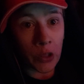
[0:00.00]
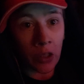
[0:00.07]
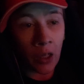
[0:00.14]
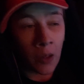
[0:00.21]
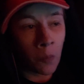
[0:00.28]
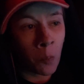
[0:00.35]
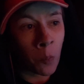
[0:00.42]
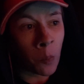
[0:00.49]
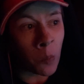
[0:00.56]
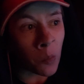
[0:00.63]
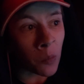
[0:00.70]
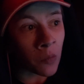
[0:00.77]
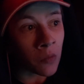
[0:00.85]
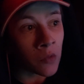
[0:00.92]
to that.
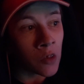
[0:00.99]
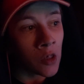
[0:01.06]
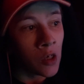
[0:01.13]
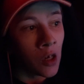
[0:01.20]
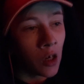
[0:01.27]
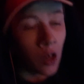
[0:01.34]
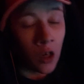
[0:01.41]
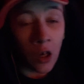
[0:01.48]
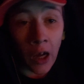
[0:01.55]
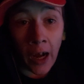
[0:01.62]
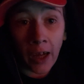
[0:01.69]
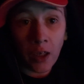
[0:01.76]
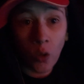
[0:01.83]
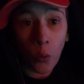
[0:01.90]
Uh,
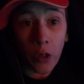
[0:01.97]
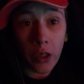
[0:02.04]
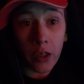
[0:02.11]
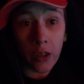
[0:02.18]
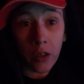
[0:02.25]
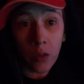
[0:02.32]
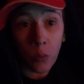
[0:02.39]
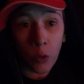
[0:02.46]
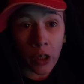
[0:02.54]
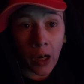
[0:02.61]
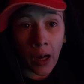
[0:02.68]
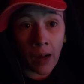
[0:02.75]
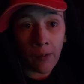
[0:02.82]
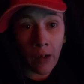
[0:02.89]
Halloween, we're
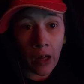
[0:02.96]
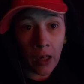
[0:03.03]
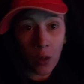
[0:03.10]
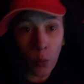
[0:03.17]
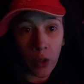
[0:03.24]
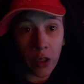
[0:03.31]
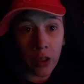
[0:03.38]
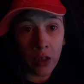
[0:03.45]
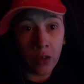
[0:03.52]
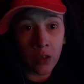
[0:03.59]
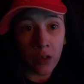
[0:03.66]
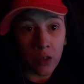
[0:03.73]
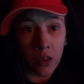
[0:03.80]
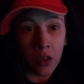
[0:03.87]
gonna have a Halloween
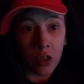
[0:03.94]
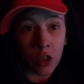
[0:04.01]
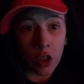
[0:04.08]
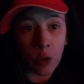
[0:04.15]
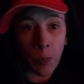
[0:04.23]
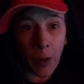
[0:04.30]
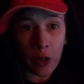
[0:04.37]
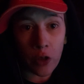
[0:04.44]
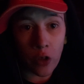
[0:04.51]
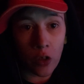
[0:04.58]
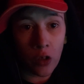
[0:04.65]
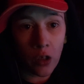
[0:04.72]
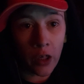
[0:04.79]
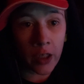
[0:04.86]

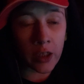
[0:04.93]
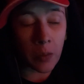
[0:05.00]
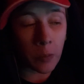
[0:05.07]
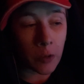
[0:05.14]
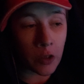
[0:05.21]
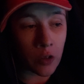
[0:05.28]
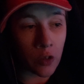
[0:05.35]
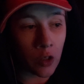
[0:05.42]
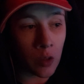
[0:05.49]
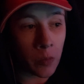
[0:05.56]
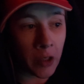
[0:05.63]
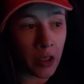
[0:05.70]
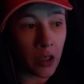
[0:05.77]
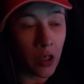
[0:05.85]
special, except it's gonna
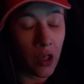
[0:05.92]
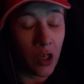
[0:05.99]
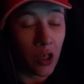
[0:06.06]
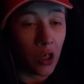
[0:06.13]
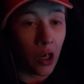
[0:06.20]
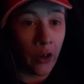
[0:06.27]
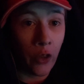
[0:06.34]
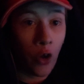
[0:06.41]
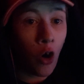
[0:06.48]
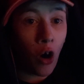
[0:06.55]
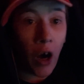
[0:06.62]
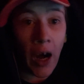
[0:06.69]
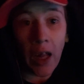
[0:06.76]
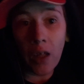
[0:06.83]
be a
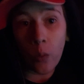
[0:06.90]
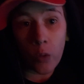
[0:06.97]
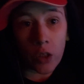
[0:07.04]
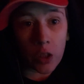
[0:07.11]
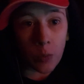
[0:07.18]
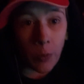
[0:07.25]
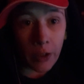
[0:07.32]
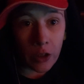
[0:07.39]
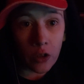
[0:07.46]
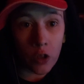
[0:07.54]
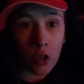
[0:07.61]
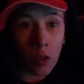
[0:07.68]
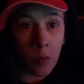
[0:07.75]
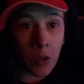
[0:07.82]
not Halloween special.
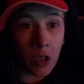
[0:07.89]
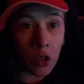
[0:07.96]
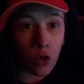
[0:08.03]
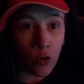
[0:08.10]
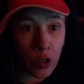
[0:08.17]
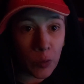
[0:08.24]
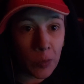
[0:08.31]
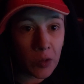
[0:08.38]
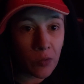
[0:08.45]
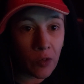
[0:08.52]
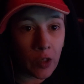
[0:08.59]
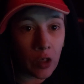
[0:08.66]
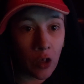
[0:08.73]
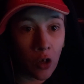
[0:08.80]
It's gonna be the Christmas
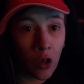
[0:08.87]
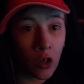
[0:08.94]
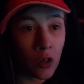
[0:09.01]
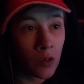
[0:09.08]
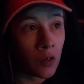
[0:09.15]
video